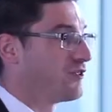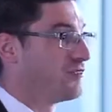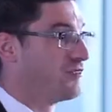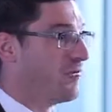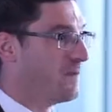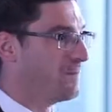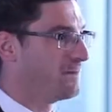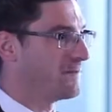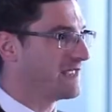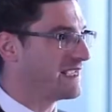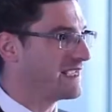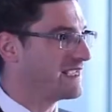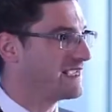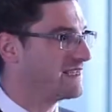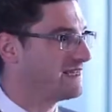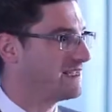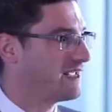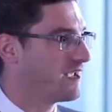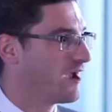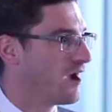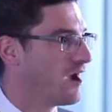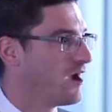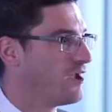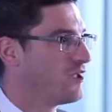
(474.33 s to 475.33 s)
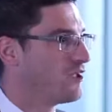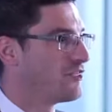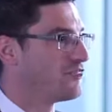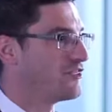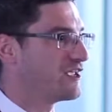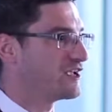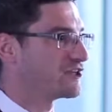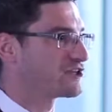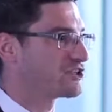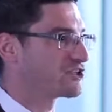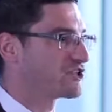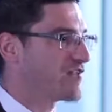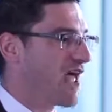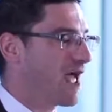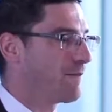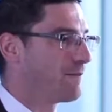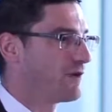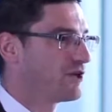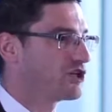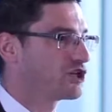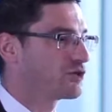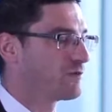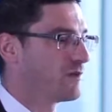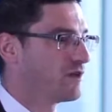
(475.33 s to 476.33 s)
the media, the
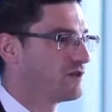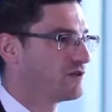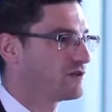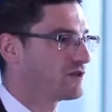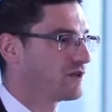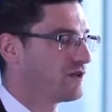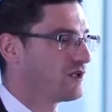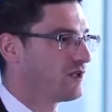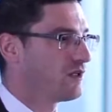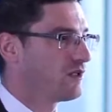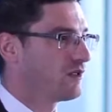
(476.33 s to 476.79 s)
establishment,